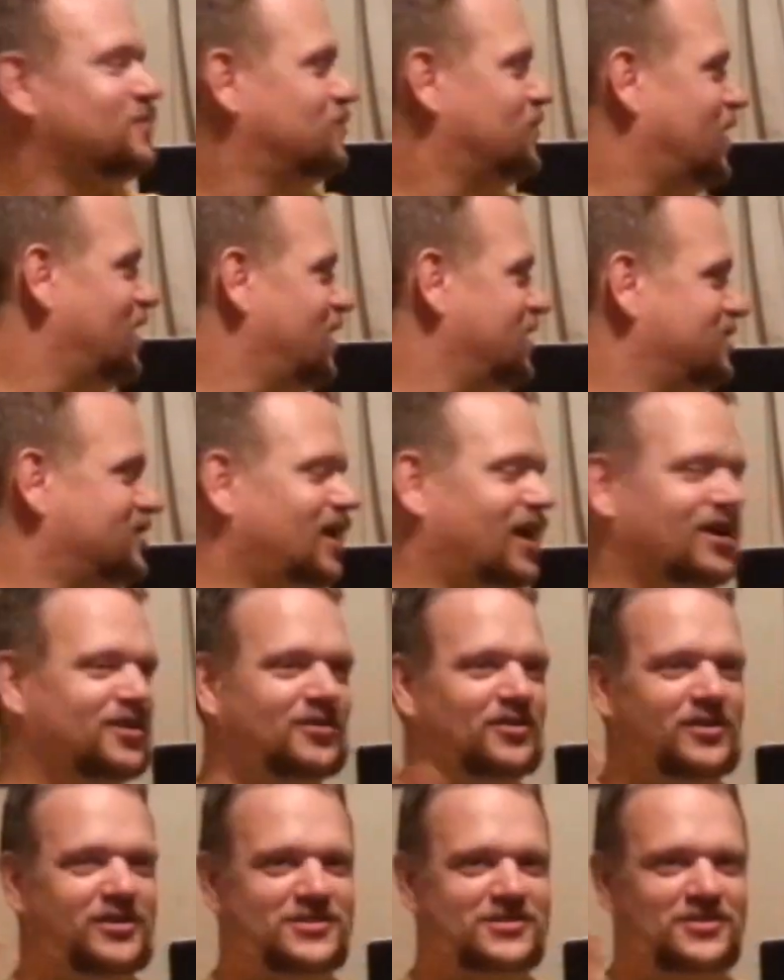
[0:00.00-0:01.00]
my
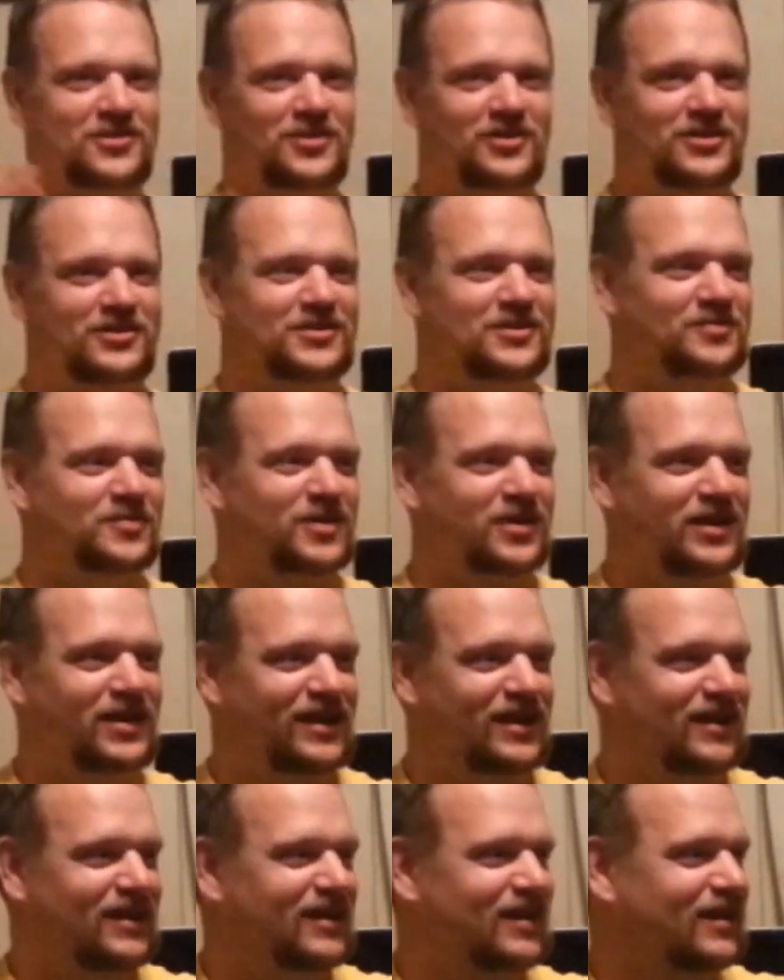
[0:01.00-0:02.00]
daughter is going to
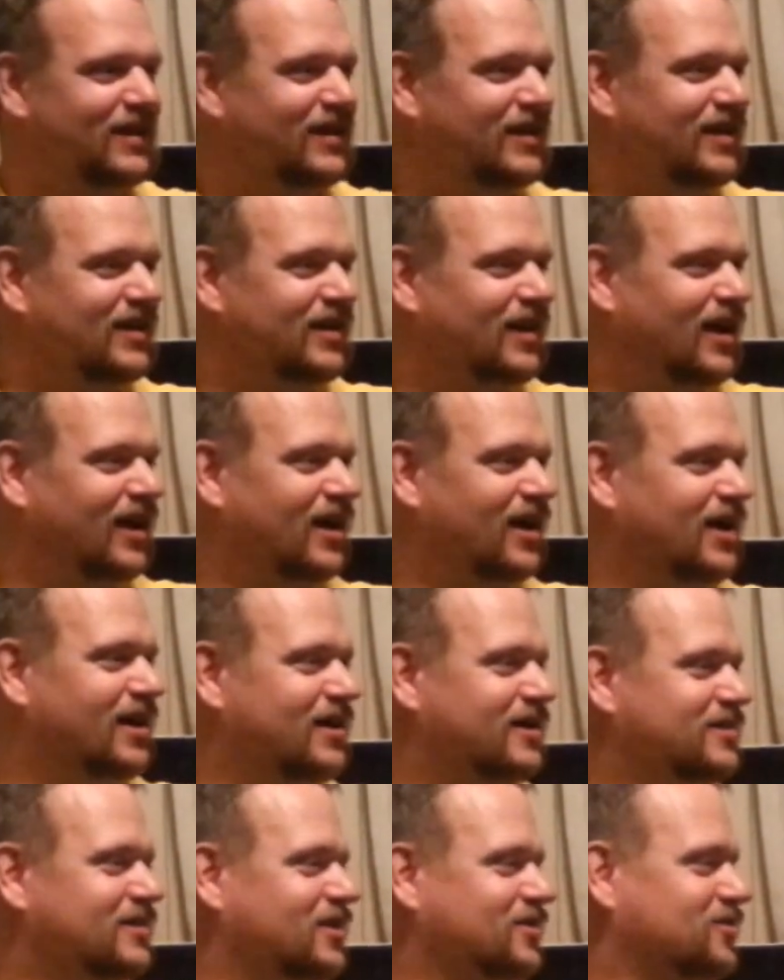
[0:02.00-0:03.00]
bring
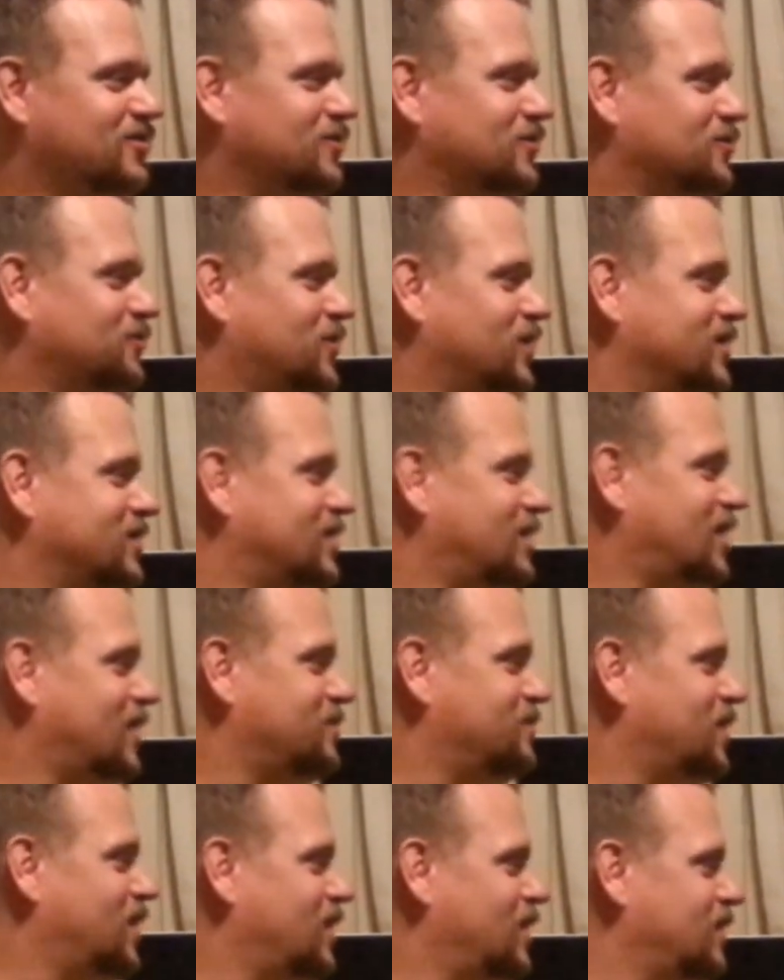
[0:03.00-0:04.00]
another one that I
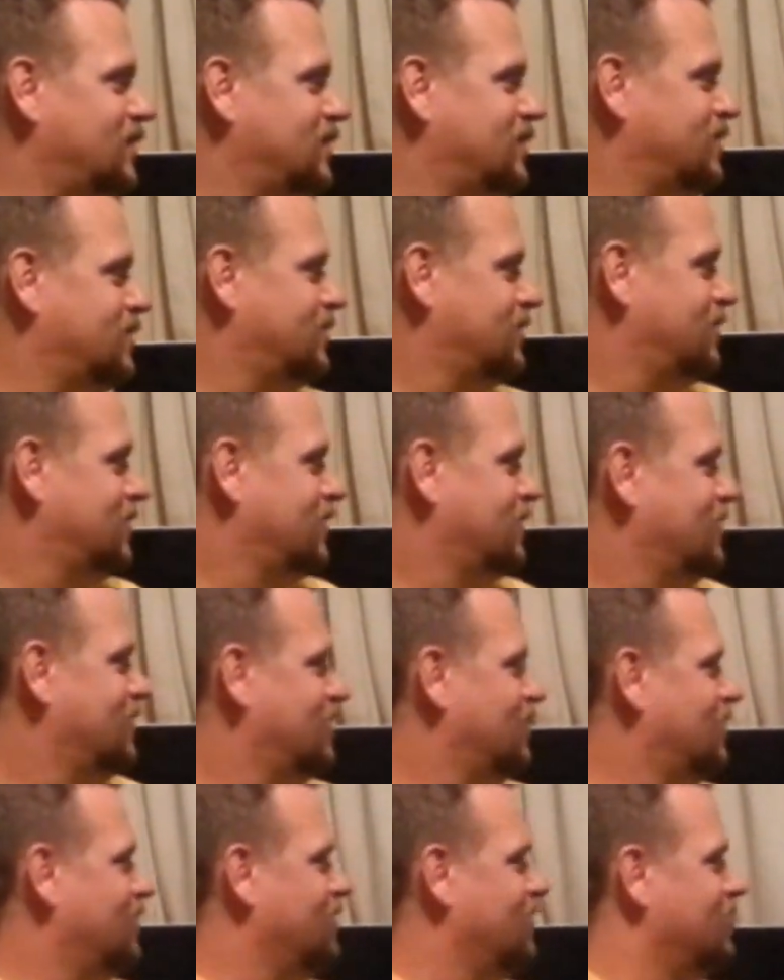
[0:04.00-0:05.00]
made.
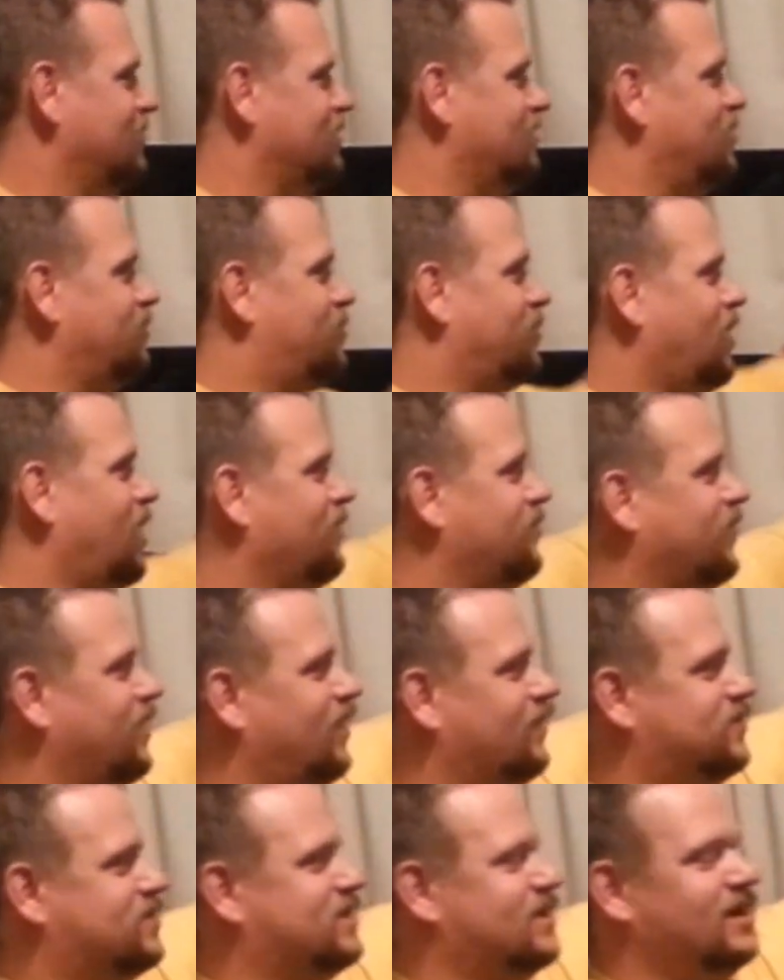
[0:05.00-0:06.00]
You probably
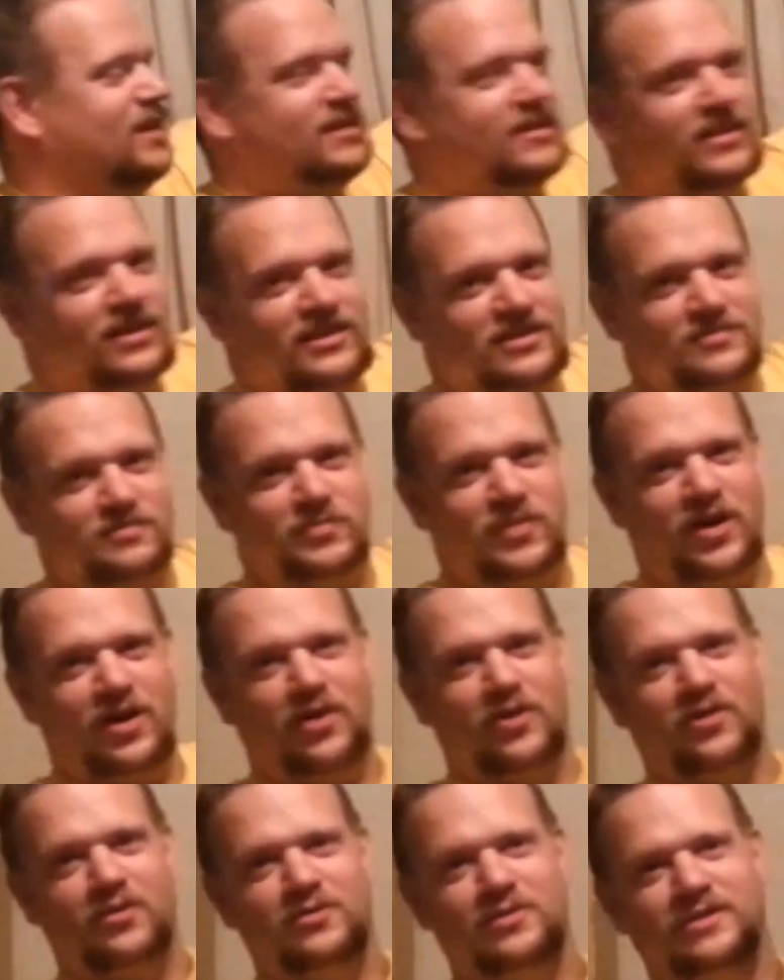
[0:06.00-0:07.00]
have seen this
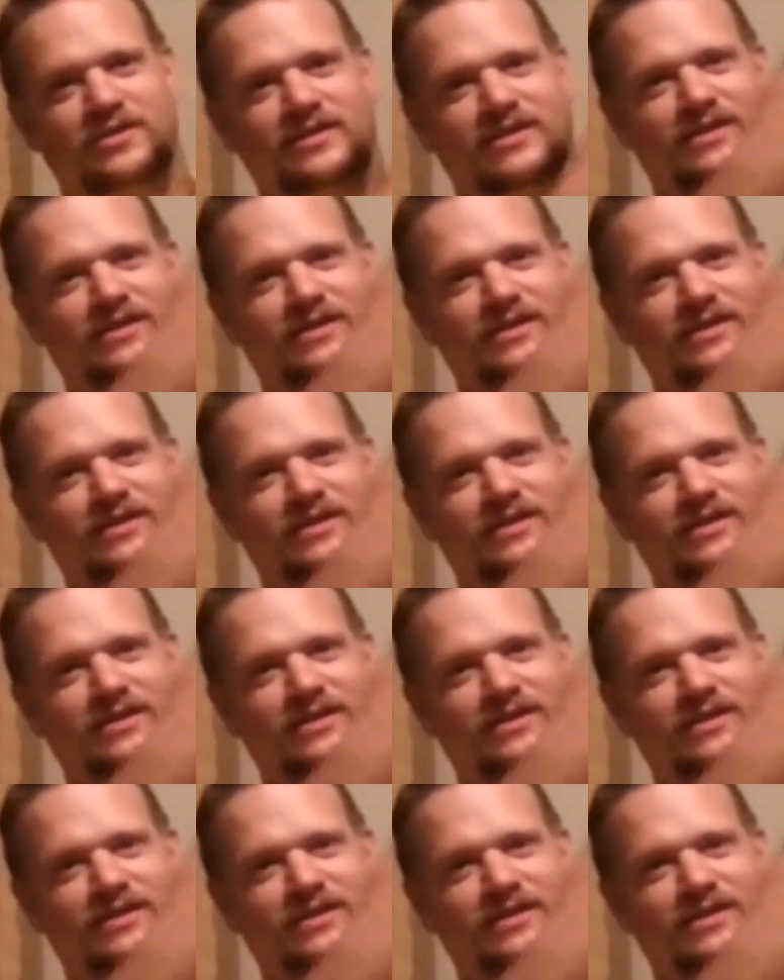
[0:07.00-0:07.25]
bow